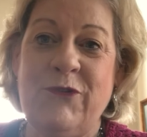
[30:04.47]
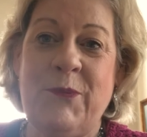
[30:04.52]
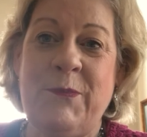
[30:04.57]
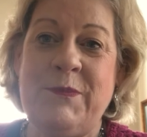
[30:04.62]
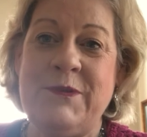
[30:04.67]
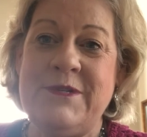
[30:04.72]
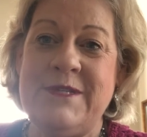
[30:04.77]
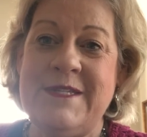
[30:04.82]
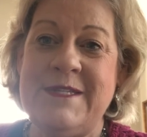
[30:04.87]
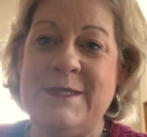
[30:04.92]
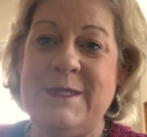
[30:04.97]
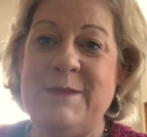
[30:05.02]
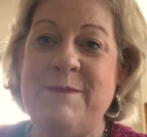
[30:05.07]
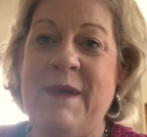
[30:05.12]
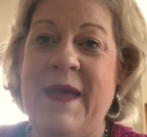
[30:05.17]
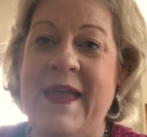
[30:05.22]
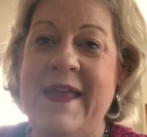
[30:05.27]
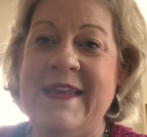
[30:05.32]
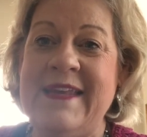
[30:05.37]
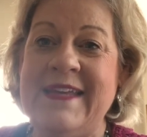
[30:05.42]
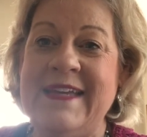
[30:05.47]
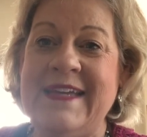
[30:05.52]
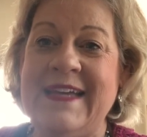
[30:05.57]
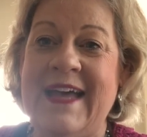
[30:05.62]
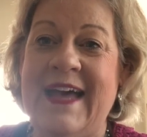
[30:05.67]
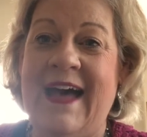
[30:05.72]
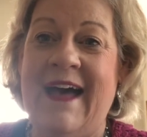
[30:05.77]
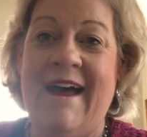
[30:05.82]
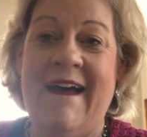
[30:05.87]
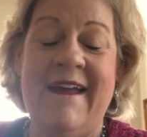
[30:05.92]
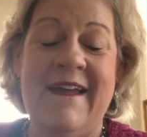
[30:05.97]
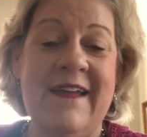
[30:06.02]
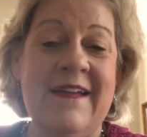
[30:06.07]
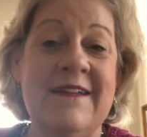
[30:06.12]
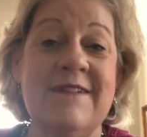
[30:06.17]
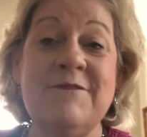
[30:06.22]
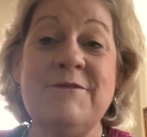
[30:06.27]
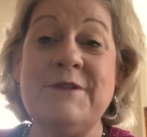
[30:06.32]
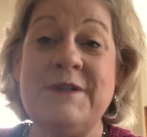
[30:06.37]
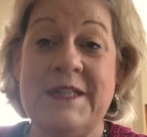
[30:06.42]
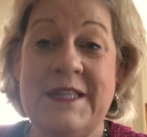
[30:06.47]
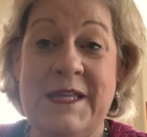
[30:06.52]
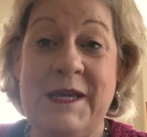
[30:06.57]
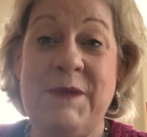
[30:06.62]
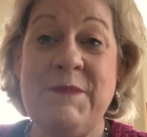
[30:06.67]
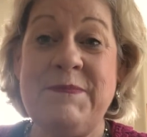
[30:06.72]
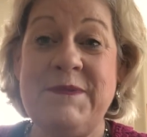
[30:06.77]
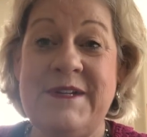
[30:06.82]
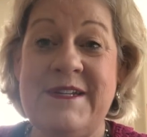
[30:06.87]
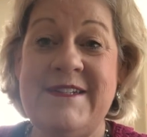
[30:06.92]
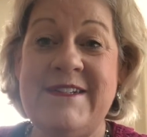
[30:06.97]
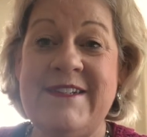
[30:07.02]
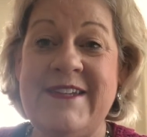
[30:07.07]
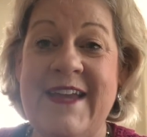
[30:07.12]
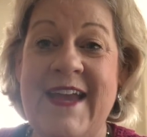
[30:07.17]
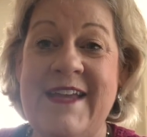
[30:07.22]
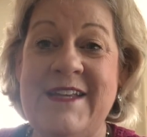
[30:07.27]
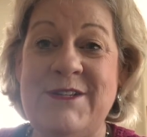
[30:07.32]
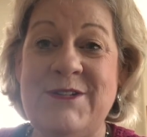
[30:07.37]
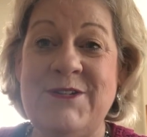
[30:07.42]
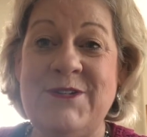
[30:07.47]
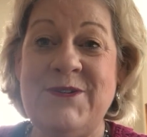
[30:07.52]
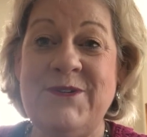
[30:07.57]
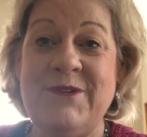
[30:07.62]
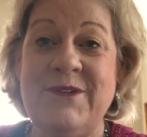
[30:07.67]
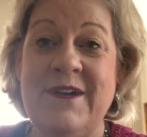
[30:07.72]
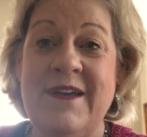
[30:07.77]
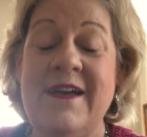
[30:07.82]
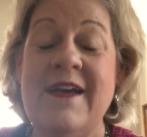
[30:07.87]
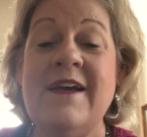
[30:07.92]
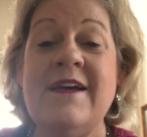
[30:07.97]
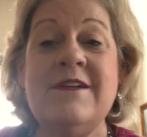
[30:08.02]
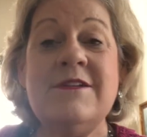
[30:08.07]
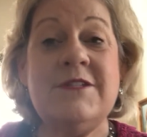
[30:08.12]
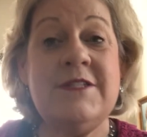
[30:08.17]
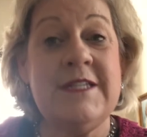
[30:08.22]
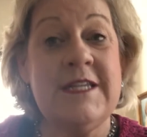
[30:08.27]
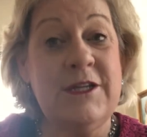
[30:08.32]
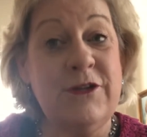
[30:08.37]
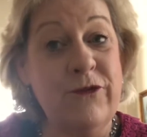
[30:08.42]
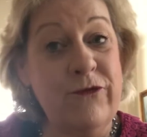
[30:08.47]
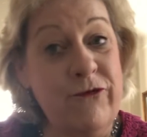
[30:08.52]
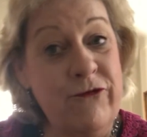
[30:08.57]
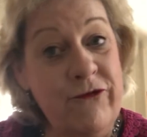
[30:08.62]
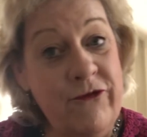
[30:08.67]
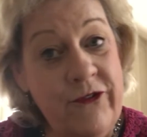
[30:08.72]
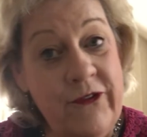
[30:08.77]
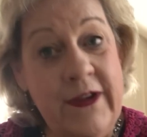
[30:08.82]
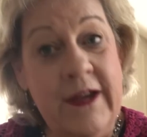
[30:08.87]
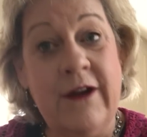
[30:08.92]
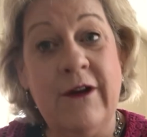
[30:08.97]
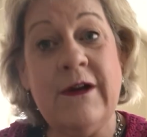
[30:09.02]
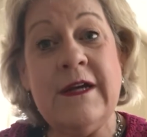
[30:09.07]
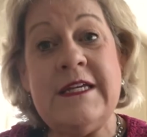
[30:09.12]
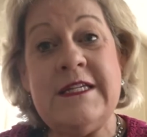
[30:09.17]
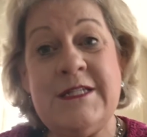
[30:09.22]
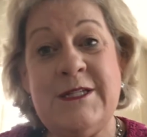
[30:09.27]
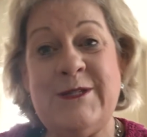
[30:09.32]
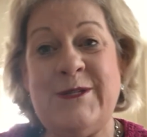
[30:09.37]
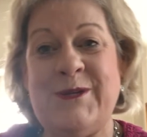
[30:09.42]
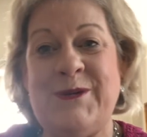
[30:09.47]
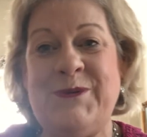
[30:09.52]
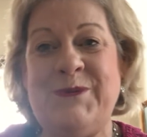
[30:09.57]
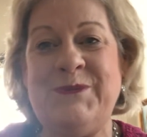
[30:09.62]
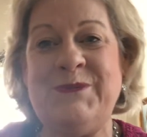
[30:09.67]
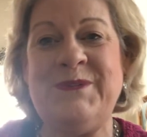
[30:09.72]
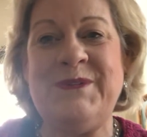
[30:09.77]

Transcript: participating. I really appreciate you. See you very soon.